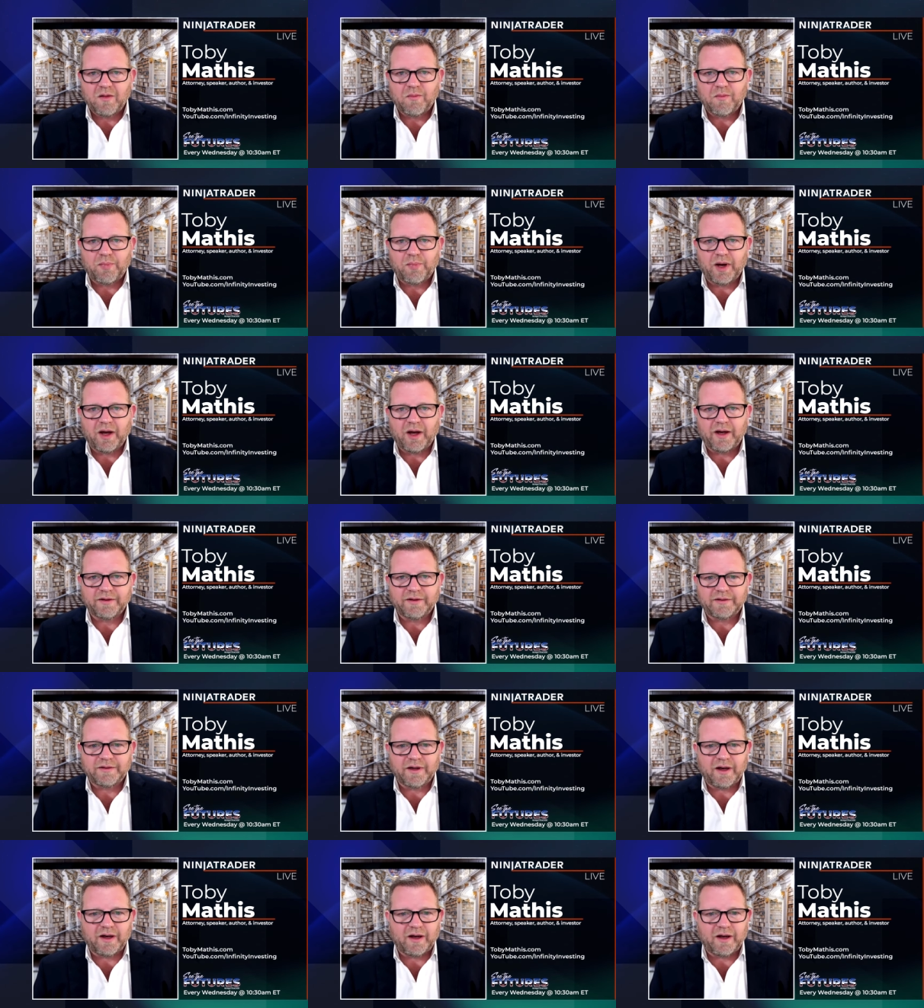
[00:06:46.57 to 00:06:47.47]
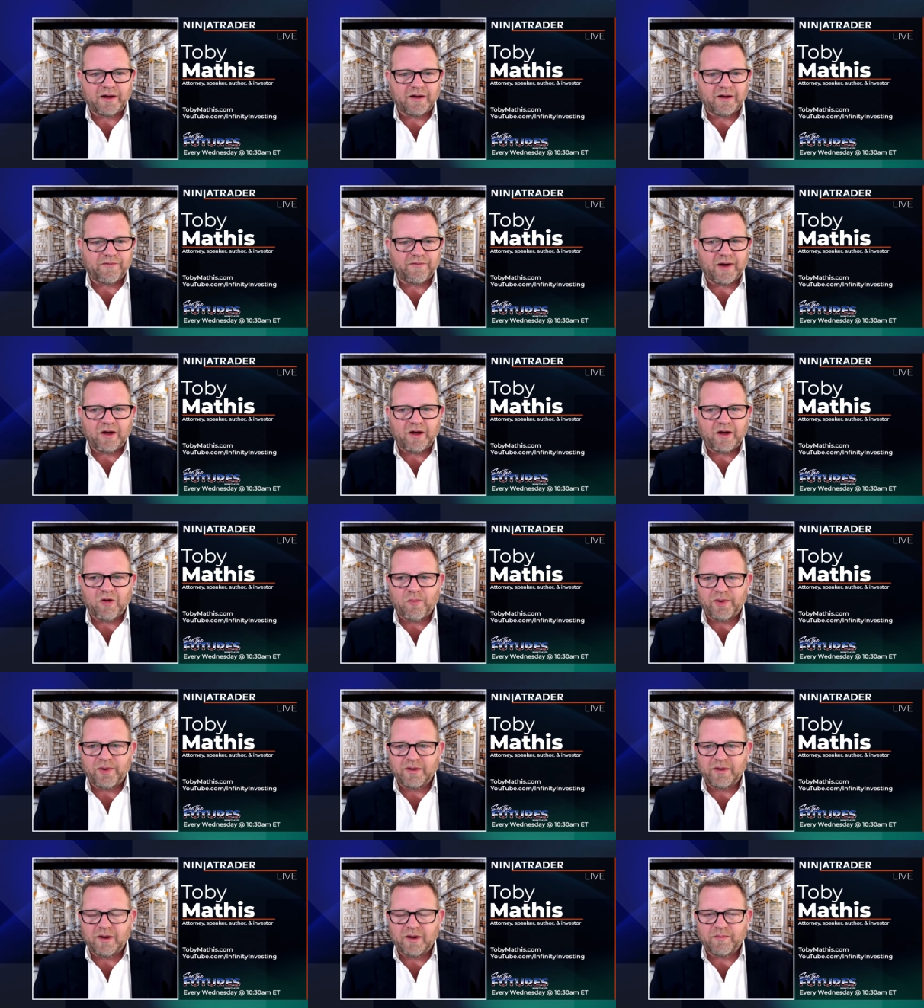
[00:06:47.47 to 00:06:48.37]
But uh, if I
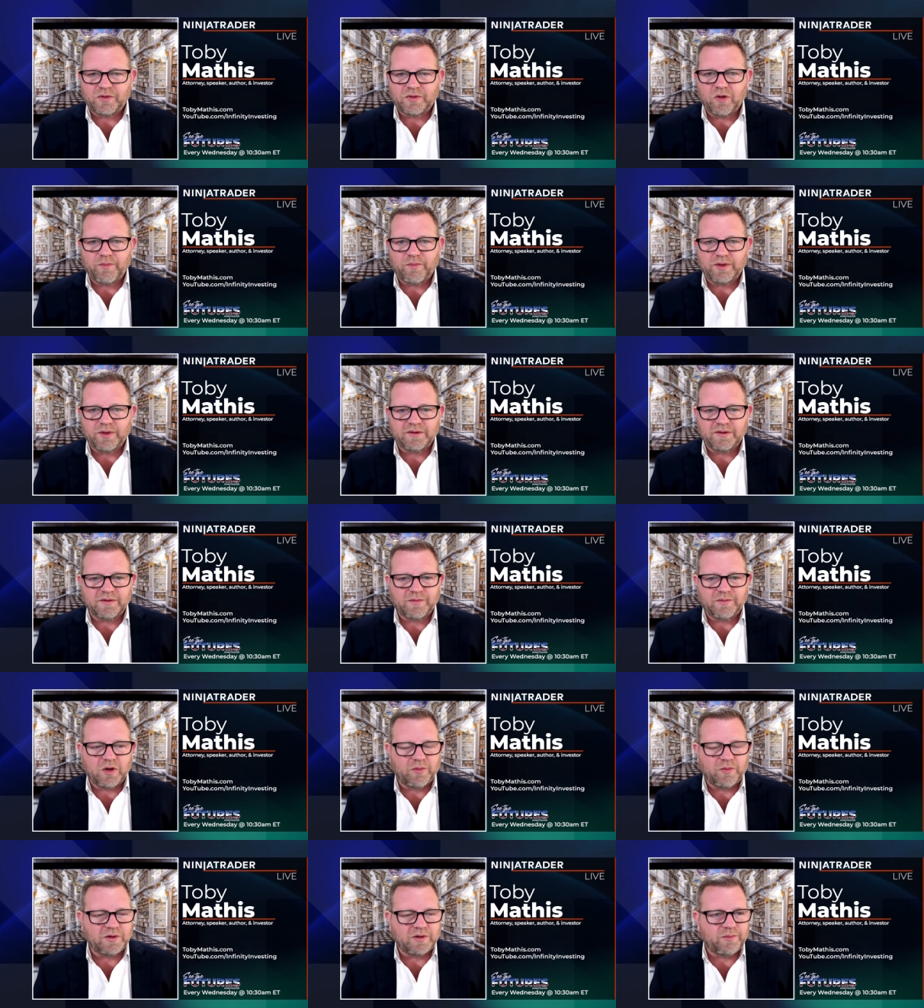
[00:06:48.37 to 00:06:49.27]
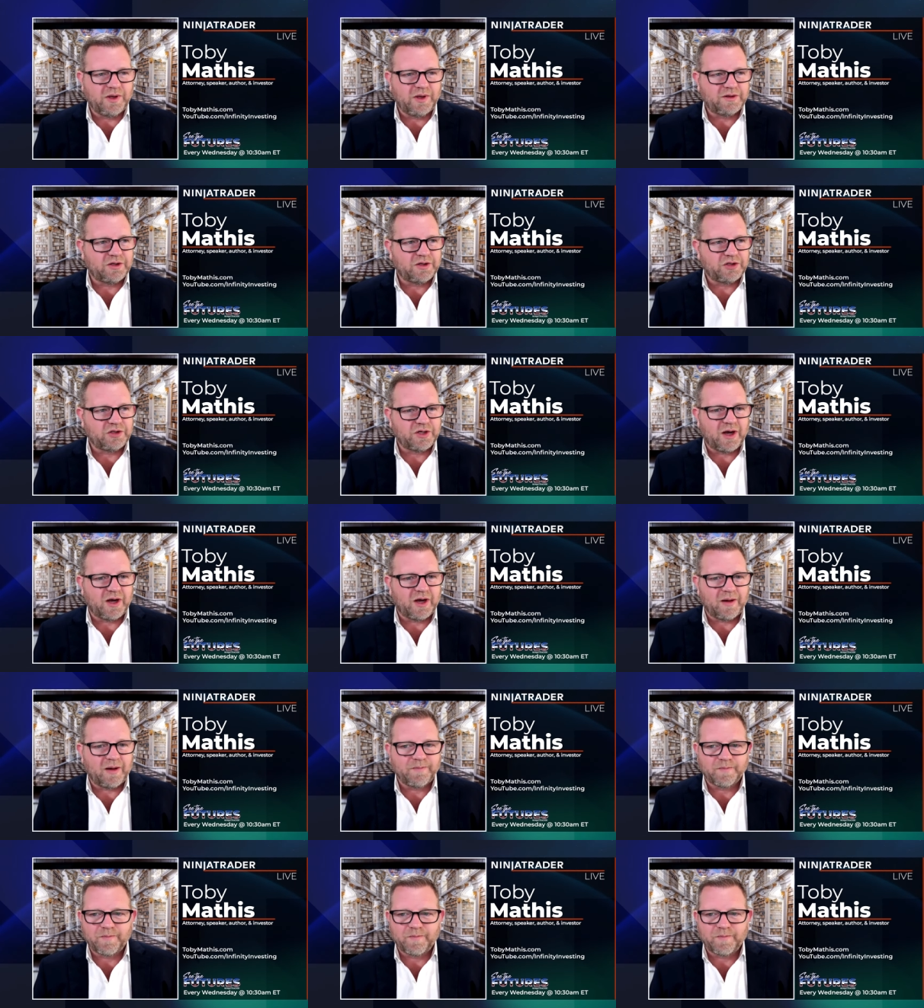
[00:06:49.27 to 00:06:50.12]
opened up Toby's Toby's Pizza Shop,